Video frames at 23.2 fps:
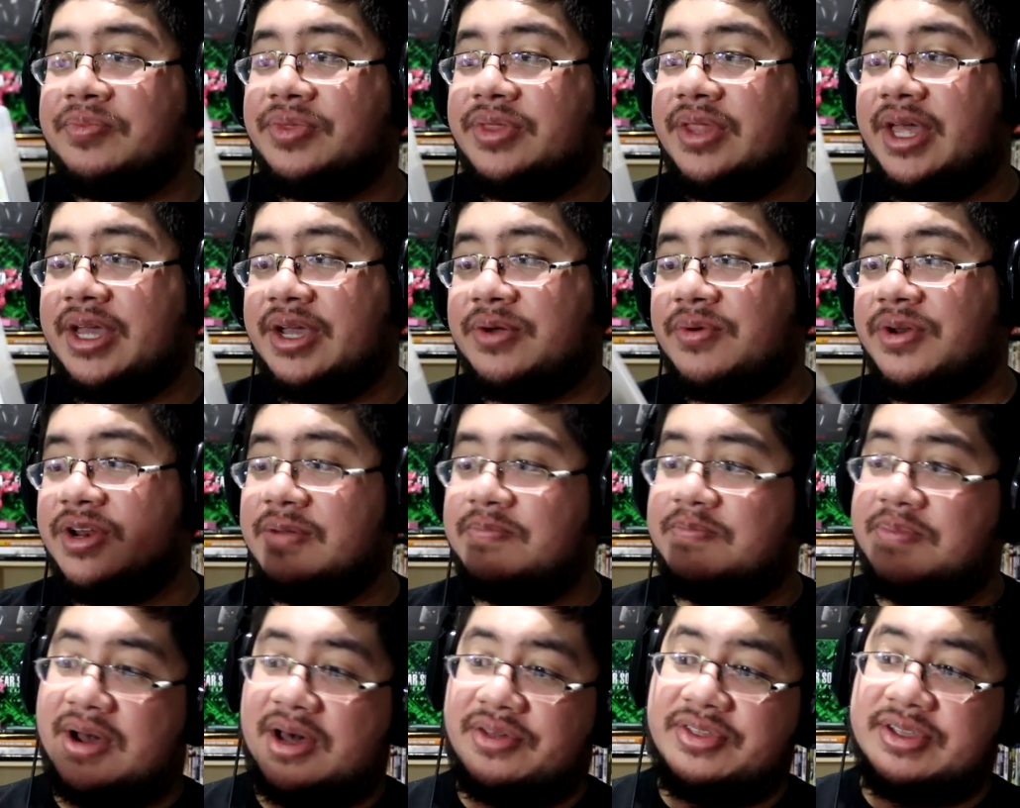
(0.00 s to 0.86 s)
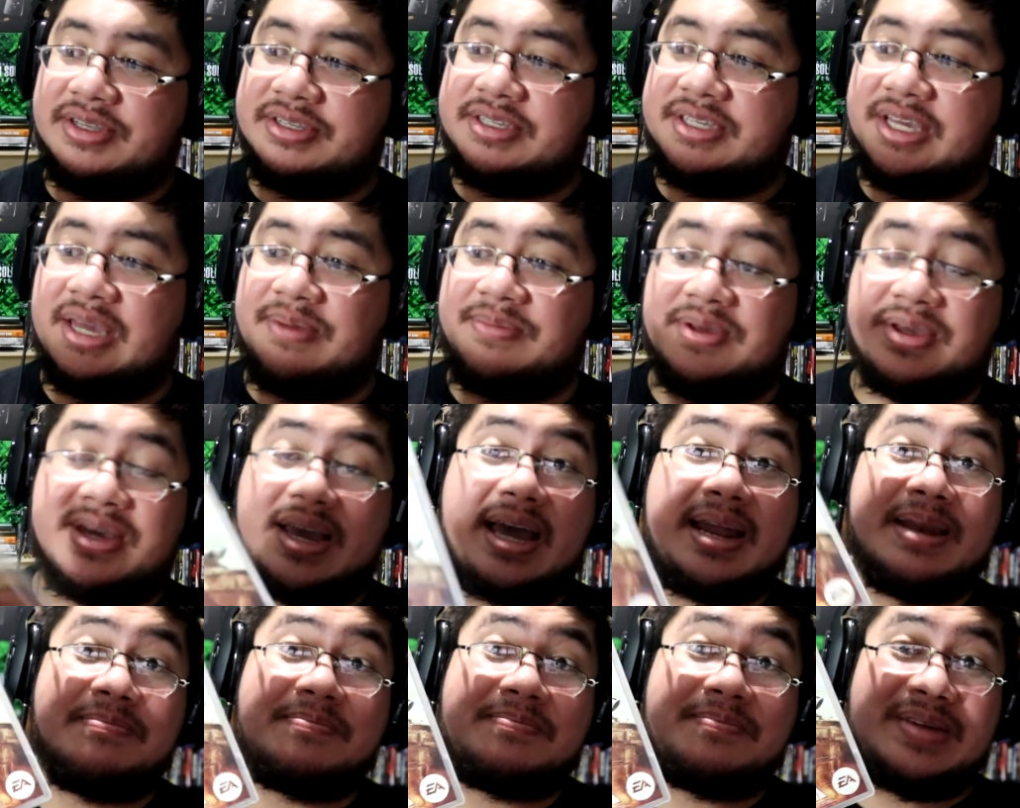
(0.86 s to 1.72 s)
Like when you bought this game, you
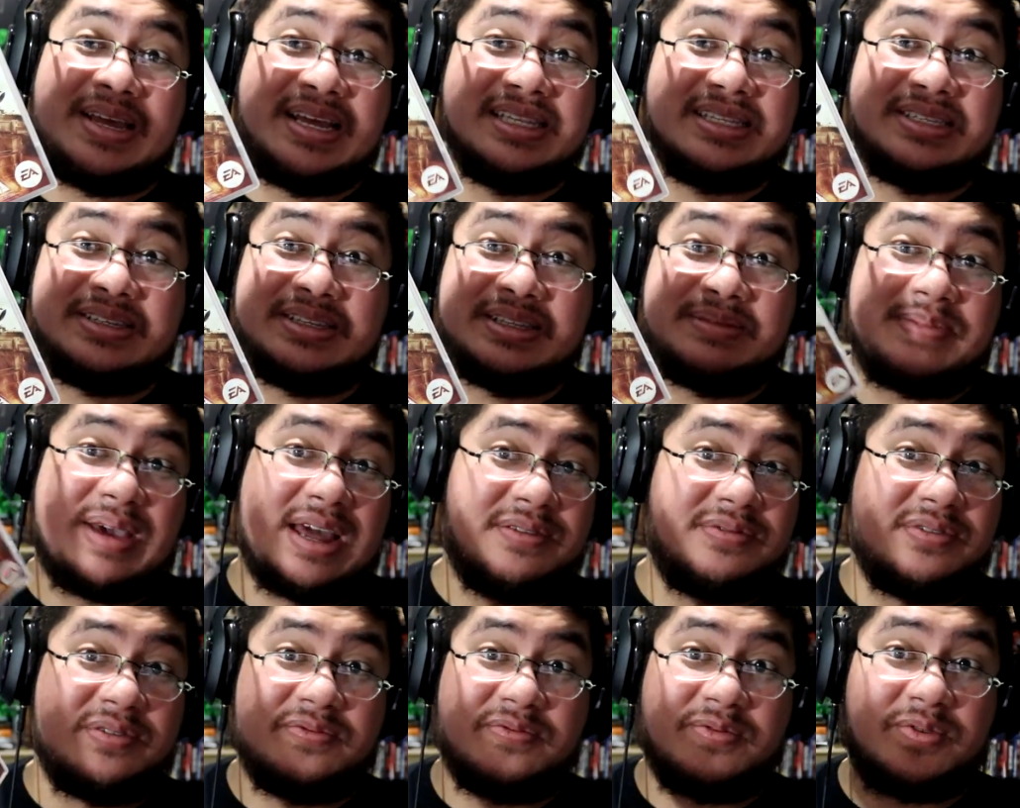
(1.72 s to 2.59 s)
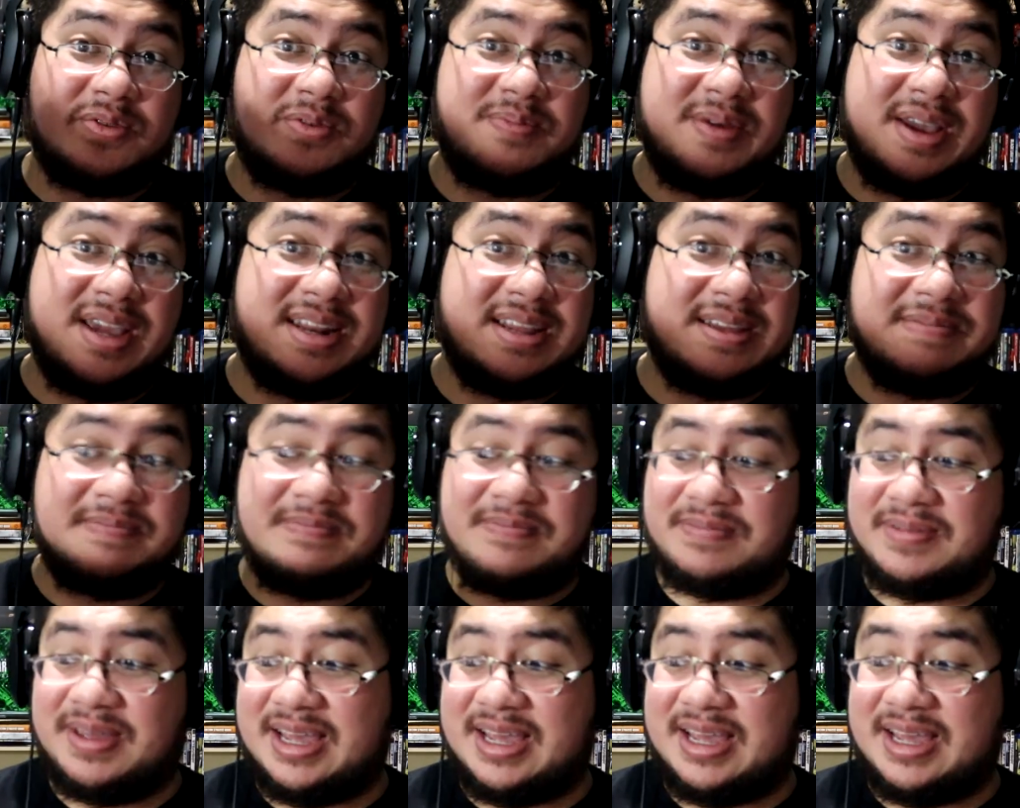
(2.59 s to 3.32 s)
got into the Battlefield 4 beta